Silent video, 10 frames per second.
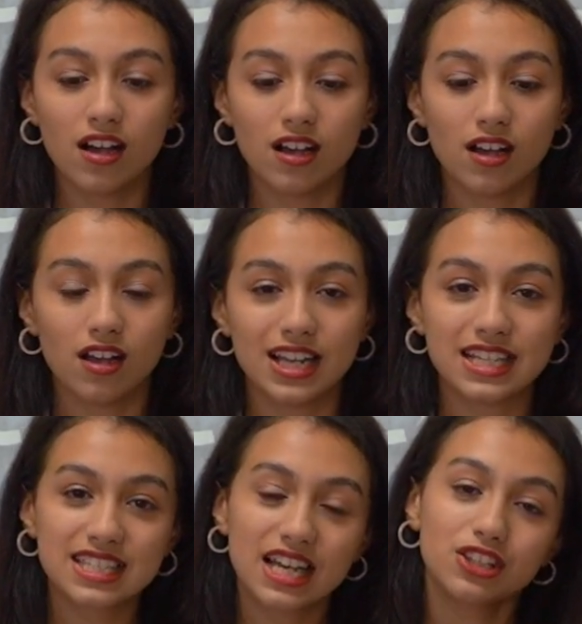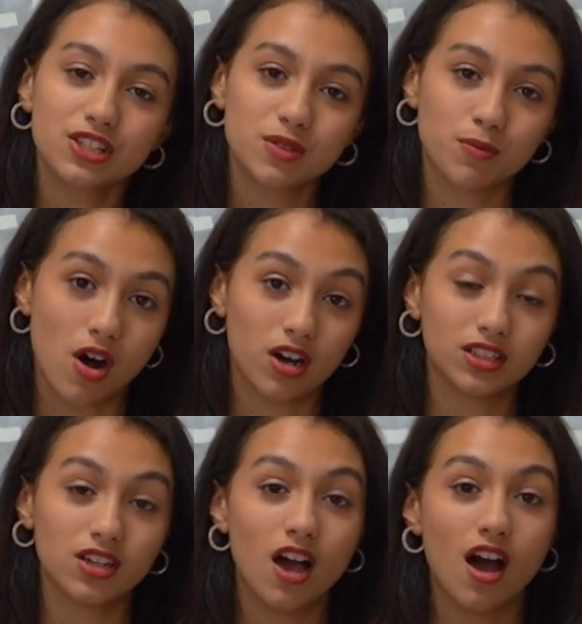uh, inside the
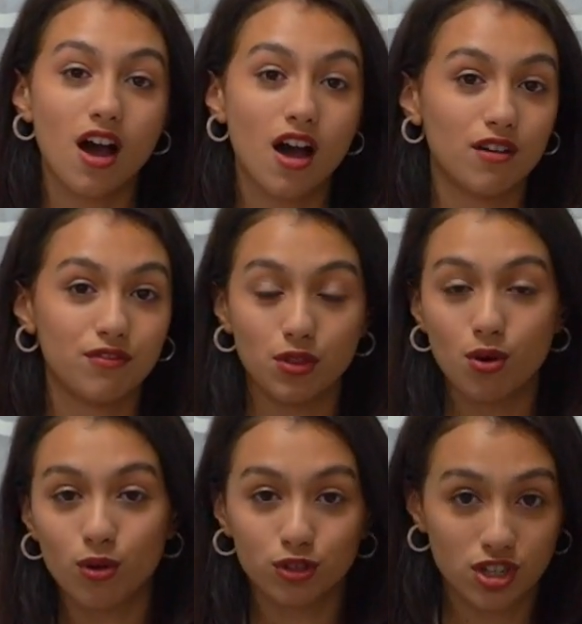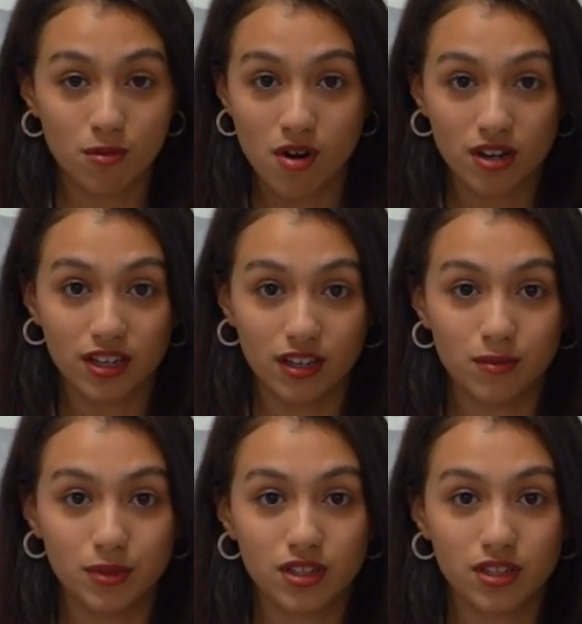spot of the whole job market,